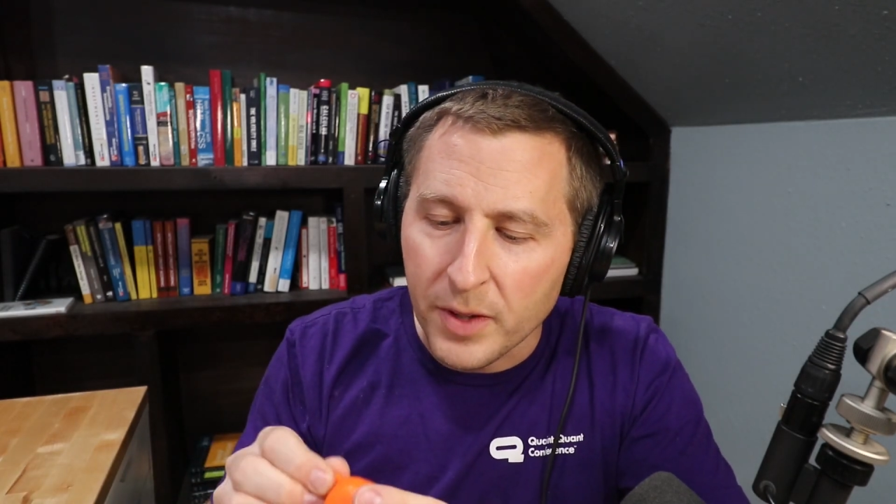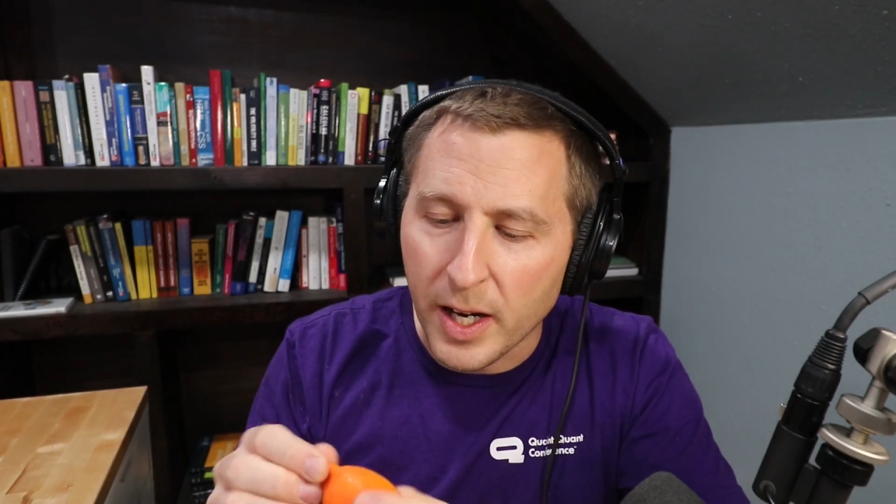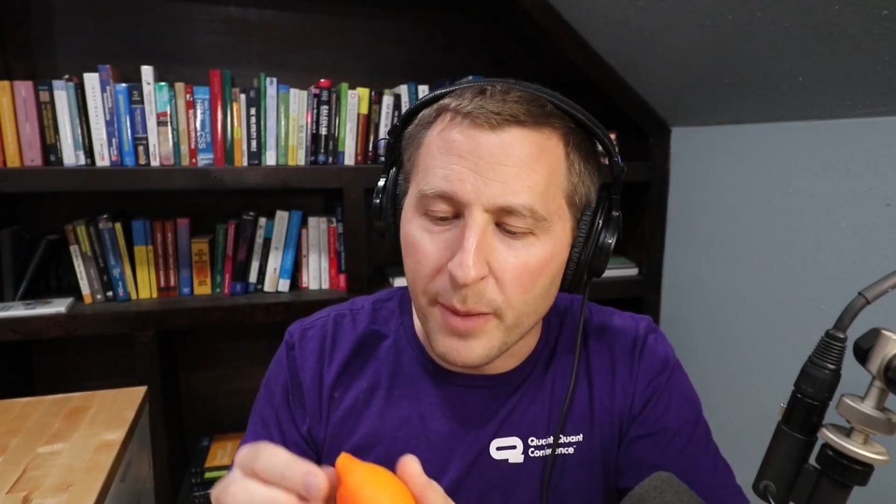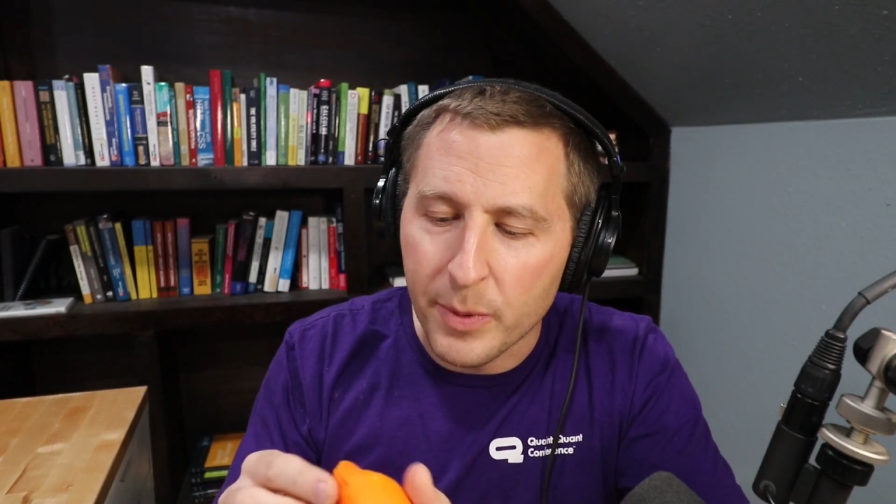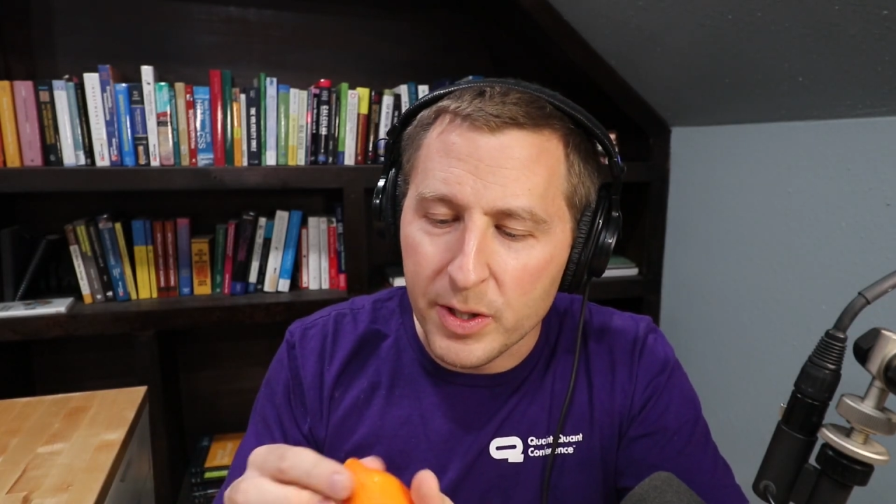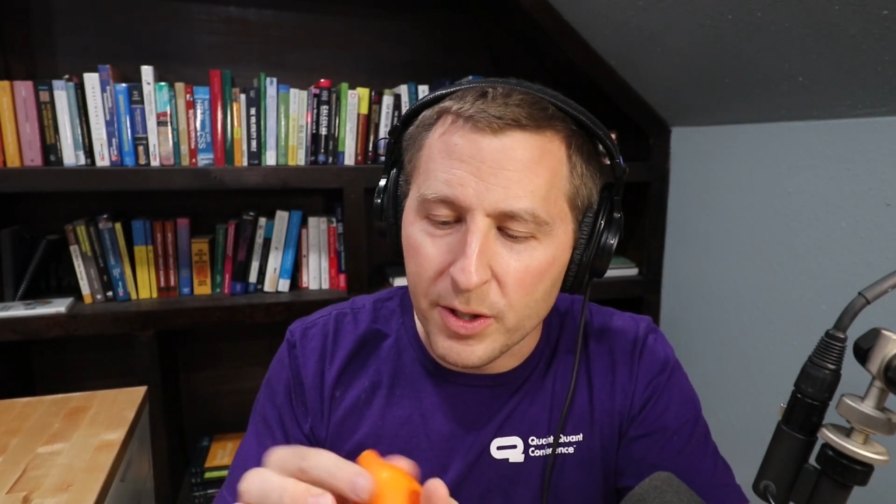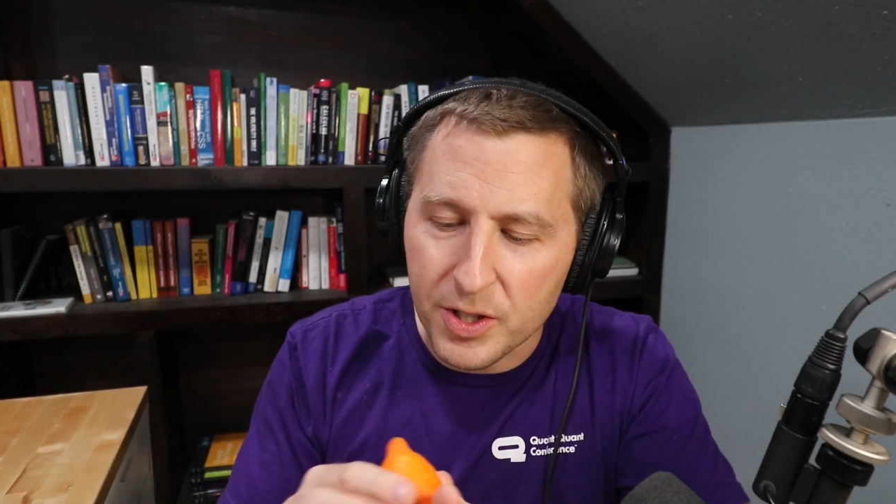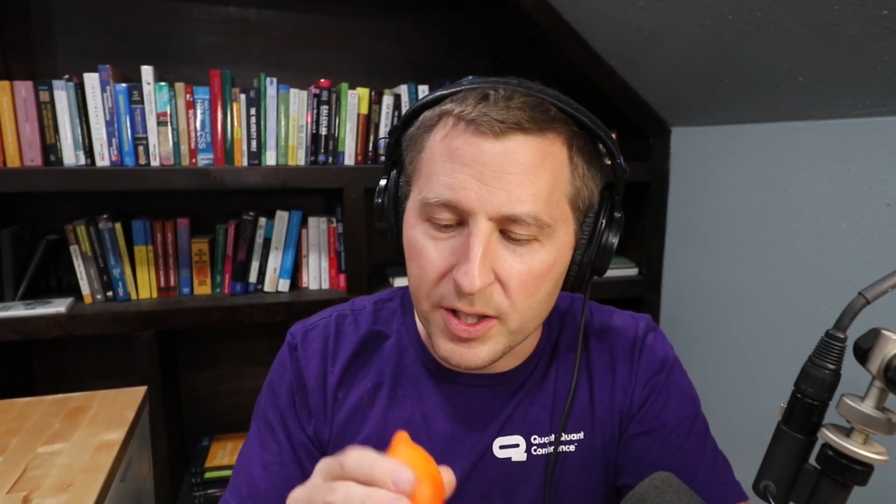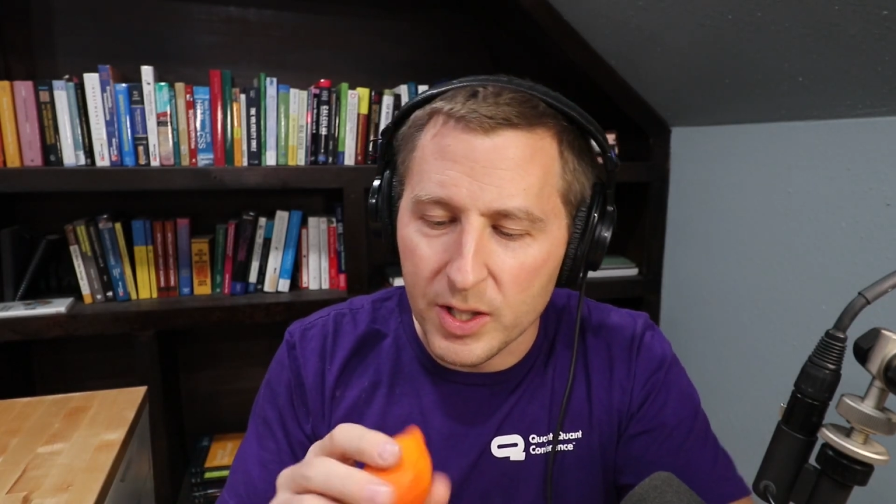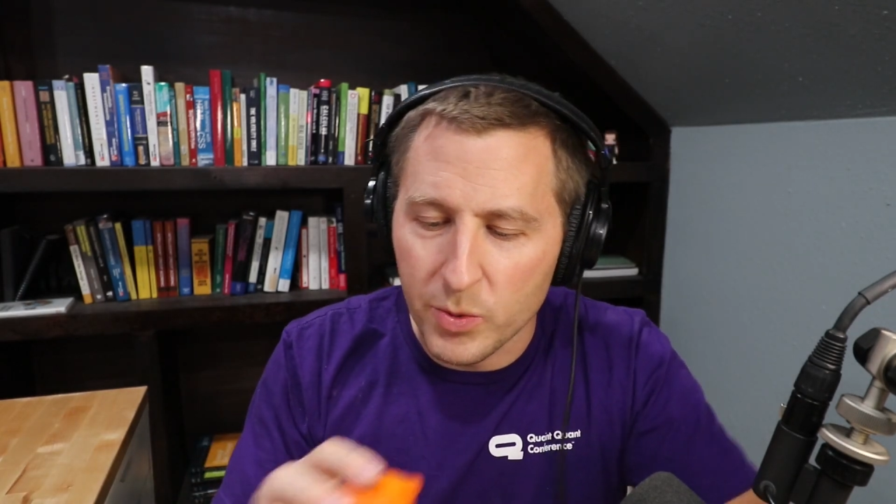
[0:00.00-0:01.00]
But you'll
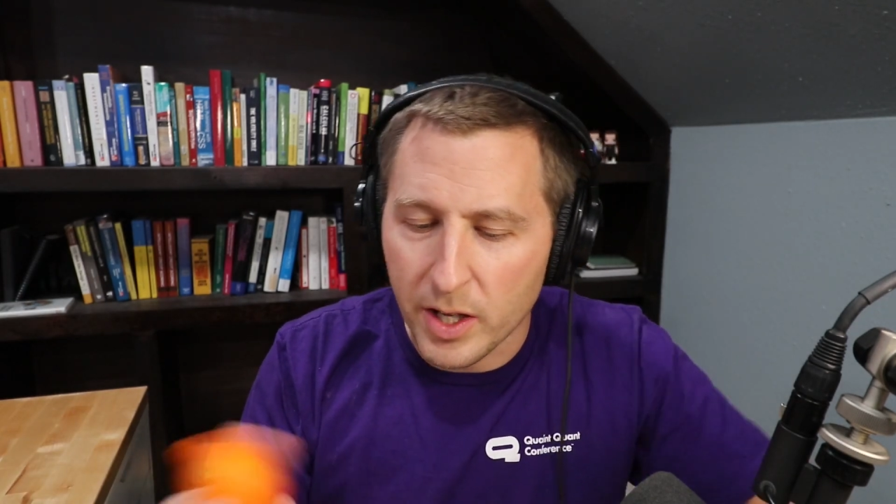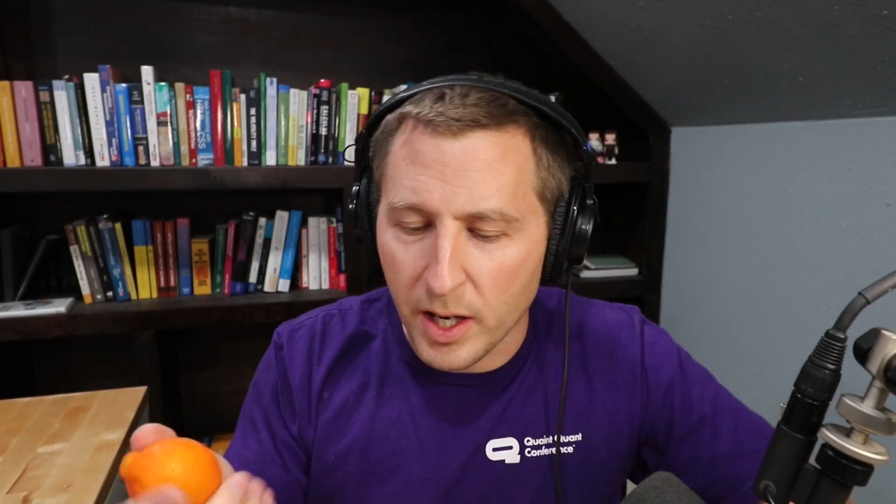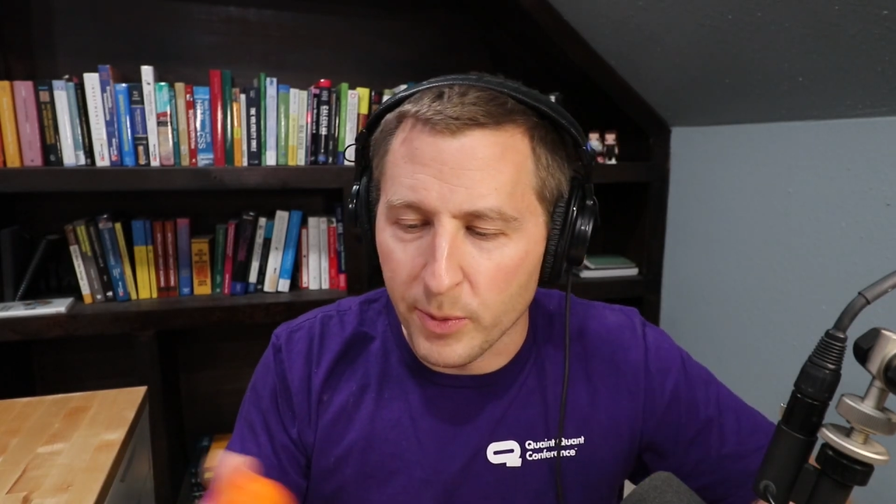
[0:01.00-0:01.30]
see as we kind